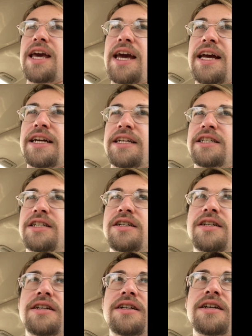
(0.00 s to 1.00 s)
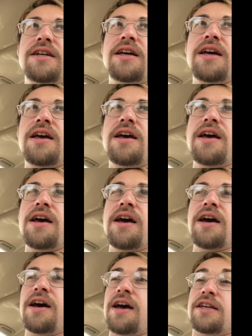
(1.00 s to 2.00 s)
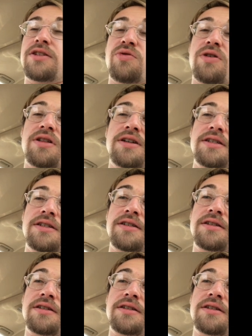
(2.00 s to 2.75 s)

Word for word: age, uh, as well as